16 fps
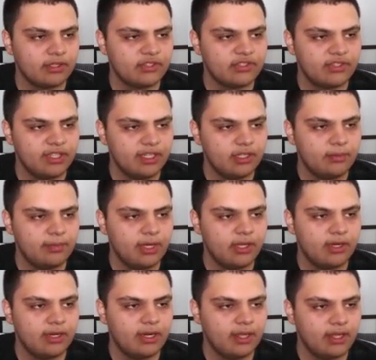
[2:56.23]
think about
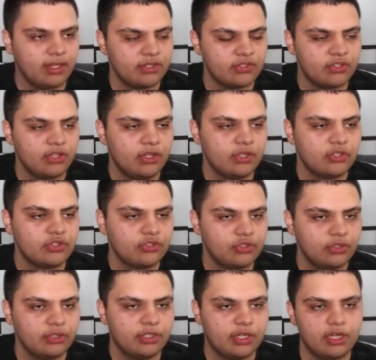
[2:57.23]
it as
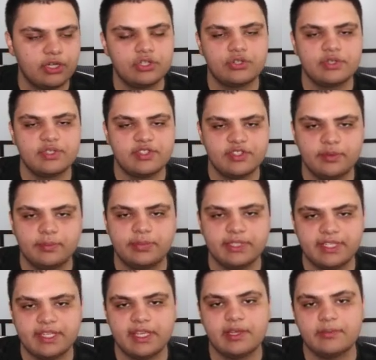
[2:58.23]
certain countries simply
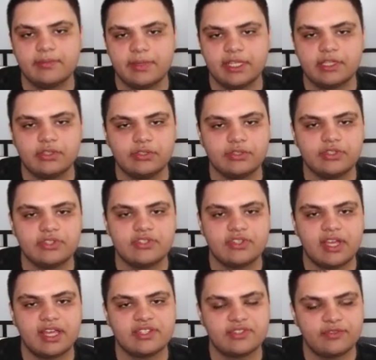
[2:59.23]
can't make goods
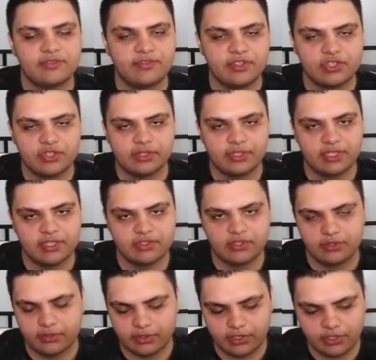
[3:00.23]
as efficiently as
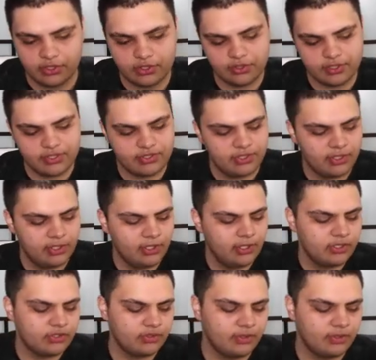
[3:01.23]
other countries. So a